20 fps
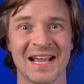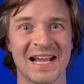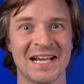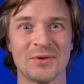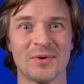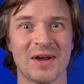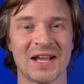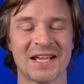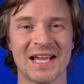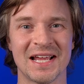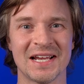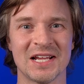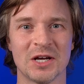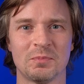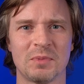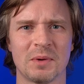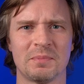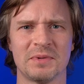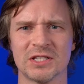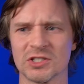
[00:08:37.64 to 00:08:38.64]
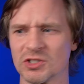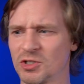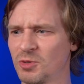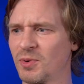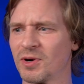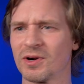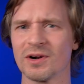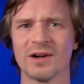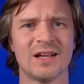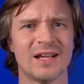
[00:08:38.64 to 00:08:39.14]
Anyway, I can't help but be
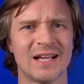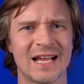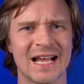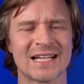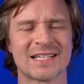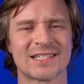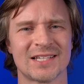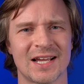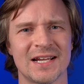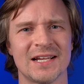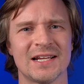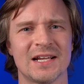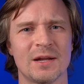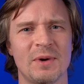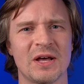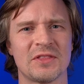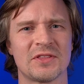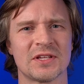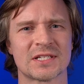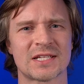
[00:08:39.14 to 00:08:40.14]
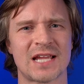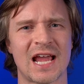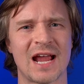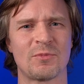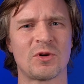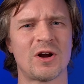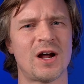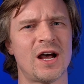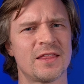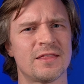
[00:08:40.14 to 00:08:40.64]
super excited about this
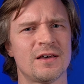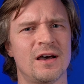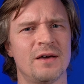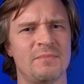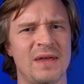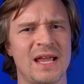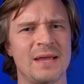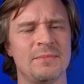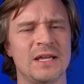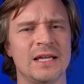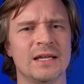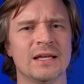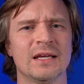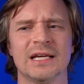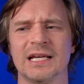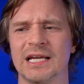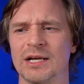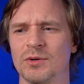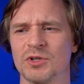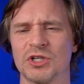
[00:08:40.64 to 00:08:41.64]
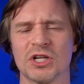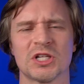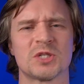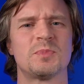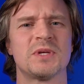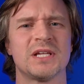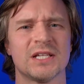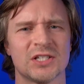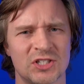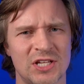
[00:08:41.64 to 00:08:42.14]
camera. I thought maybe it would just
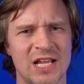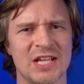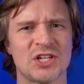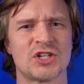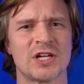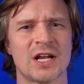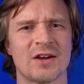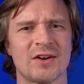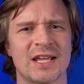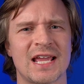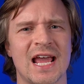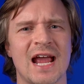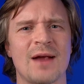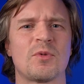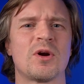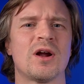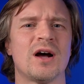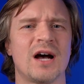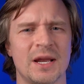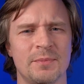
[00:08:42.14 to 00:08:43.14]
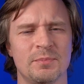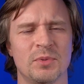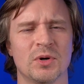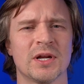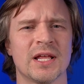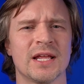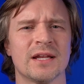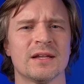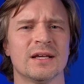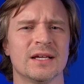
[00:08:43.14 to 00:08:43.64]
be a stationary camera. I'd
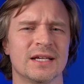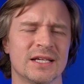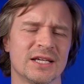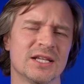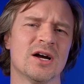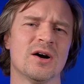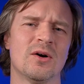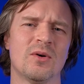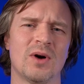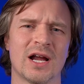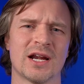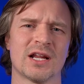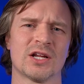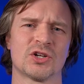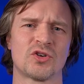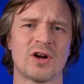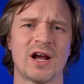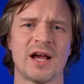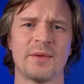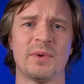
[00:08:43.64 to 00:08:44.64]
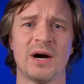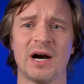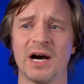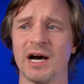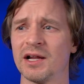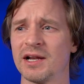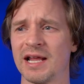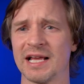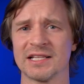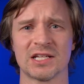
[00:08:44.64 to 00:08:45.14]
put it, you know, on a
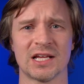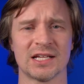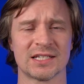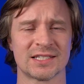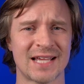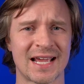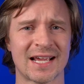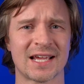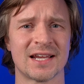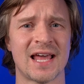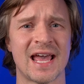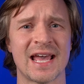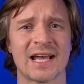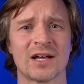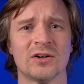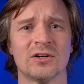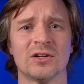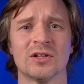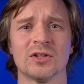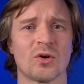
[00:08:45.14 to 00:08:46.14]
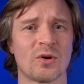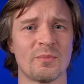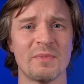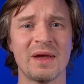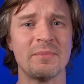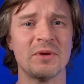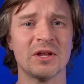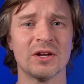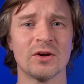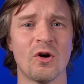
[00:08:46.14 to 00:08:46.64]
tripod as a second angle or
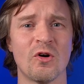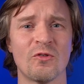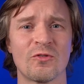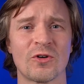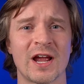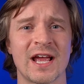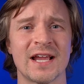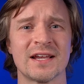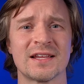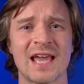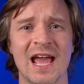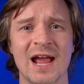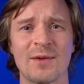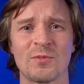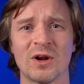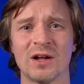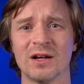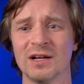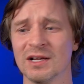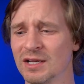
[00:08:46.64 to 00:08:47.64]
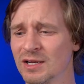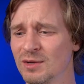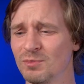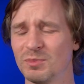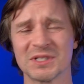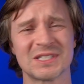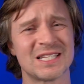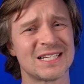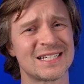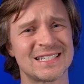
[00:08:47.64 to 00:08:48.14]
maybe an overhead camera.
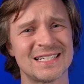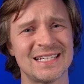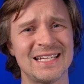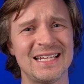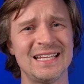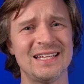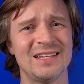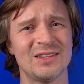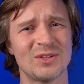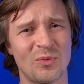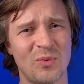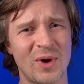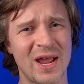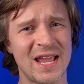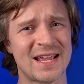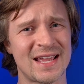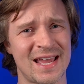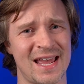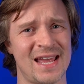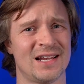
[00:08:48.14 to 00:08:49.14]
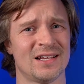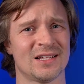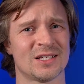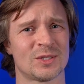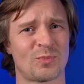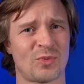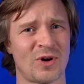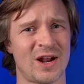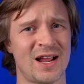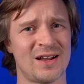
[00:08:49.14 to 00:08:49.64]
But to see the way
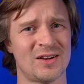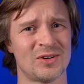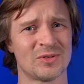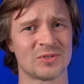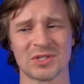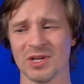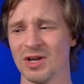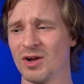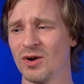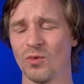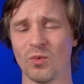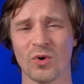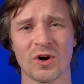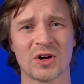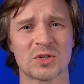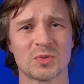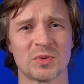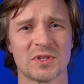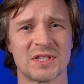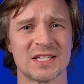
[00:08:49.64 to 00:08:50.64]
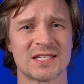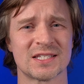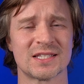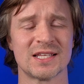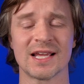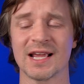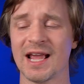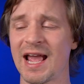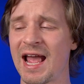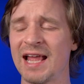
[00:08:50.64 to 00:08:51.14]
Catalyst Browse works with this
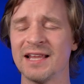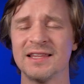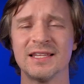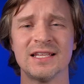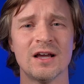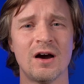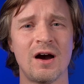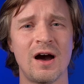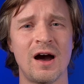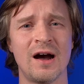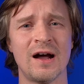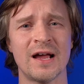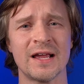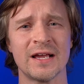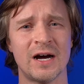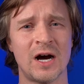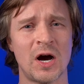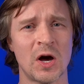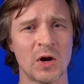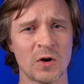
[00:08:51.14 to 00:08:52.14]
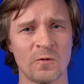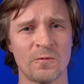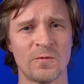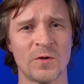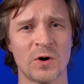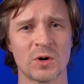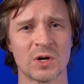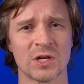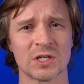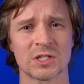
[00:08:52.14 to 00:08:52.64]
thing and the eye
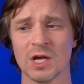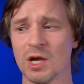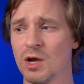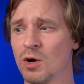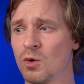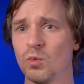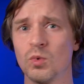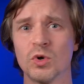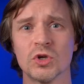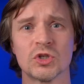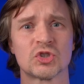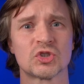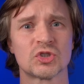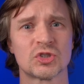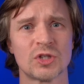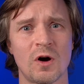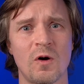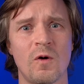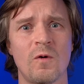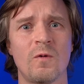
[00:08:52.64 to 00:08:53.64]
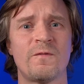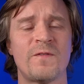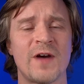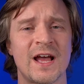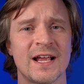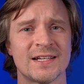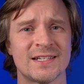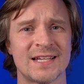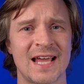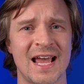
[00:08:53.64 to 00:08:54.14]
autofocus was so
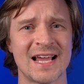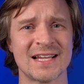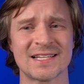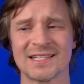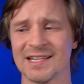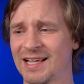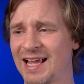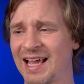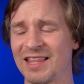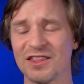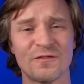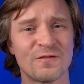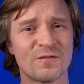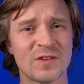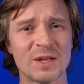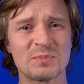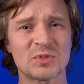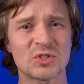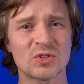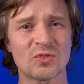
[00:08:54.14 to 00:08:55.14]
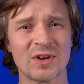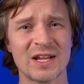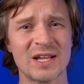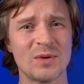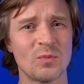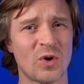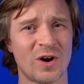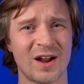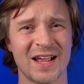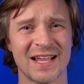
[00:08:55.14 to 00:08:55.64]
fantastic. And the flip
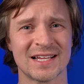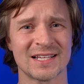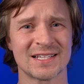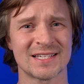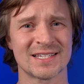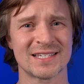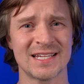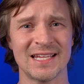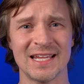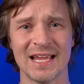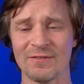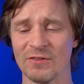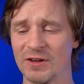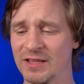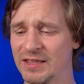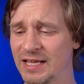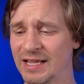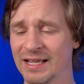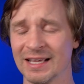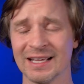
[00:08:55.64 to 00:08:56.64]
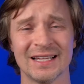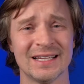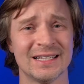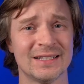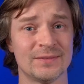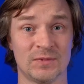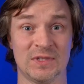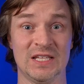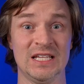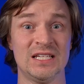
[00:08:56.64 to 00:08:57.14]
screen where I can see everything,
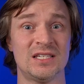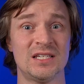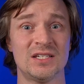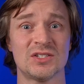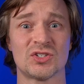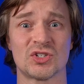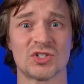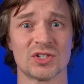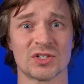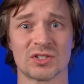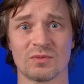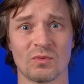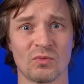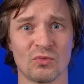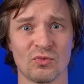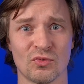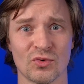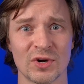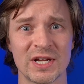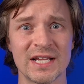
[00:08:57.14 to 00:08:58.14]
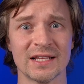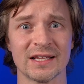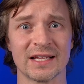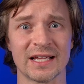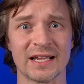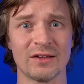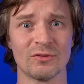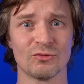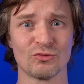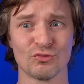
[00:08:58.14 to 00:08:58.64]
this is just
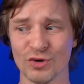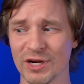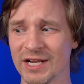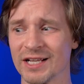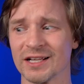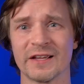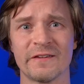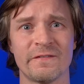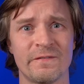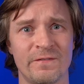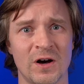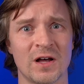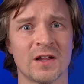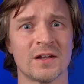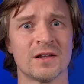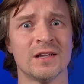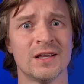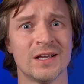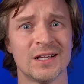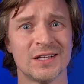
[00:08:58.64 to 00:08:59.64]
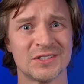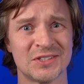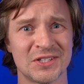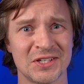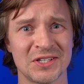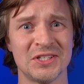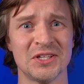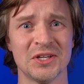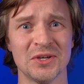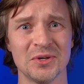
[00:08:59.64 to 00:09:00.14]
really, really fun
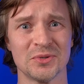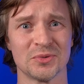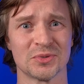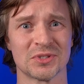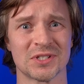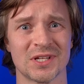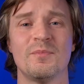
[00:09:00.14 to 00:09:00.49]
to use.